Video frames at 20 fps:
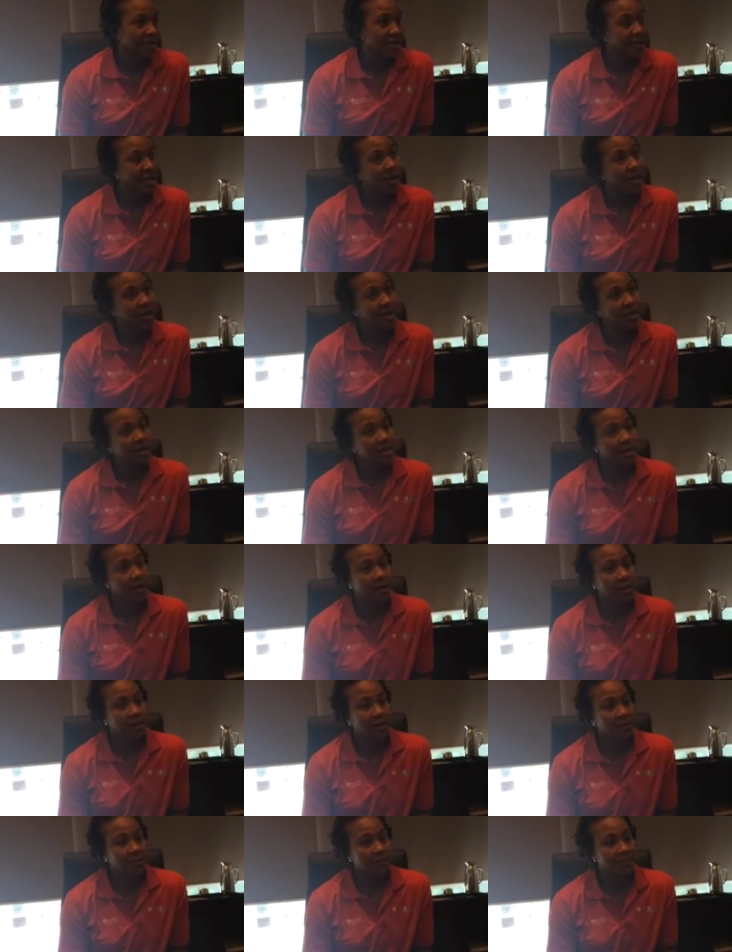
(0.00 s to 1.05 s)
yeah,
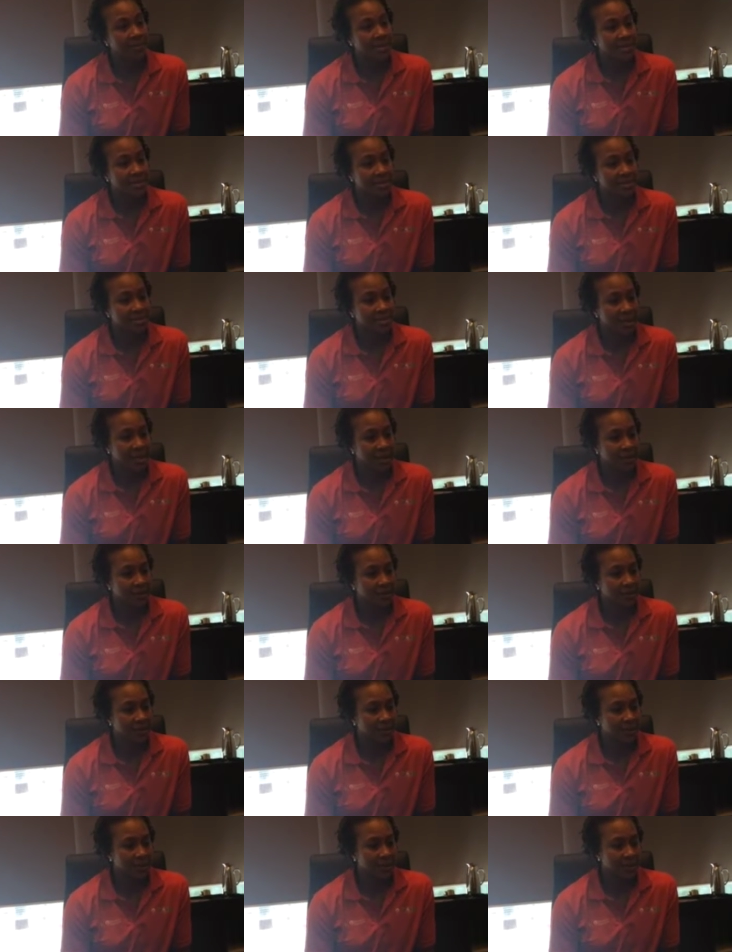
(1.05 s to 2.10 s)
um, the talent
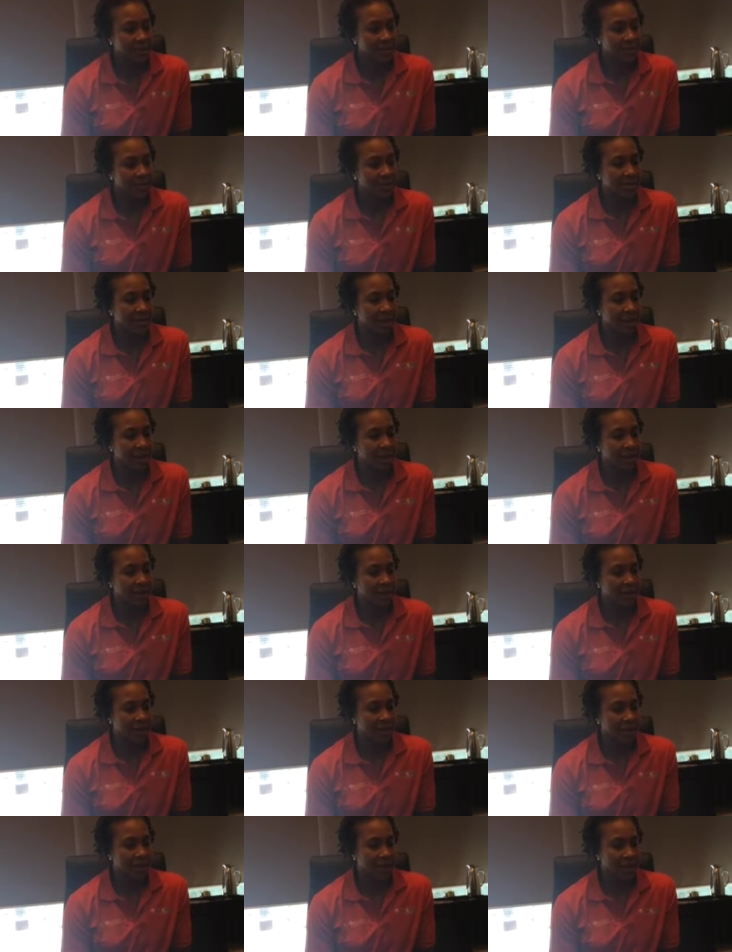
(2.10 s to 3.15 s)
level. I mean, I
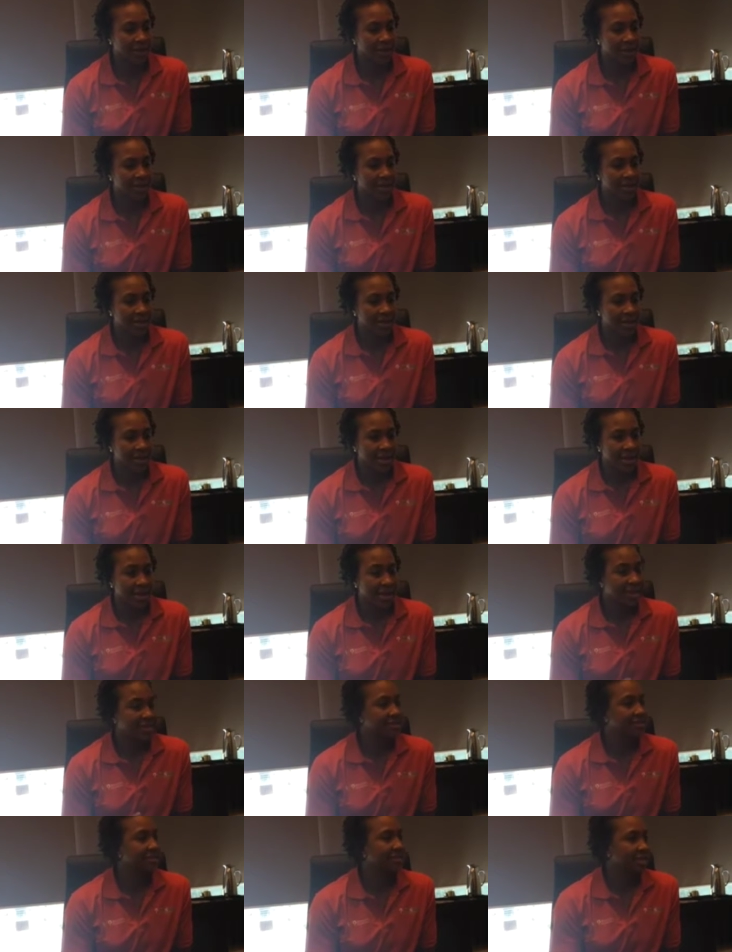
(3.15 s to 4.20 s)
feel like it
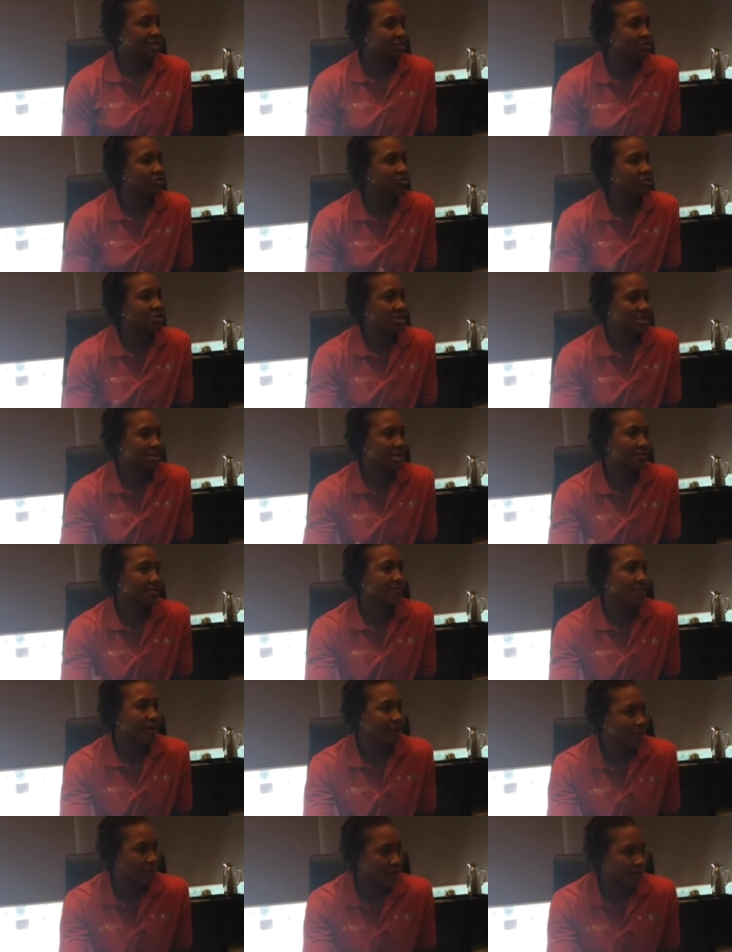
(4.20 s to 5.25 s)
continued to get
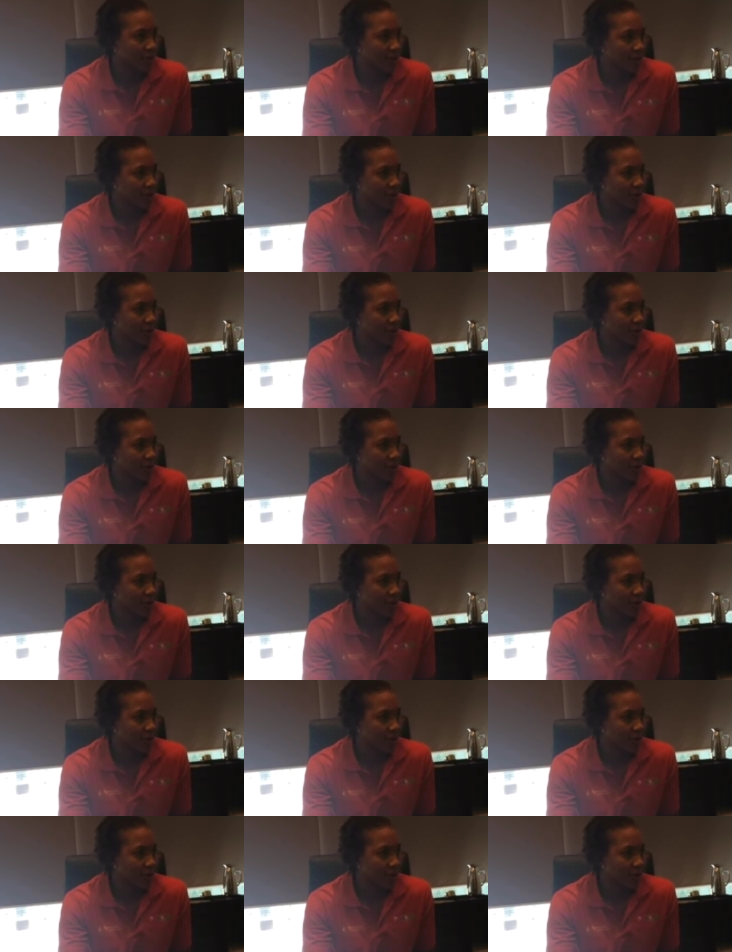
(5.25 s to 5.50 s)
better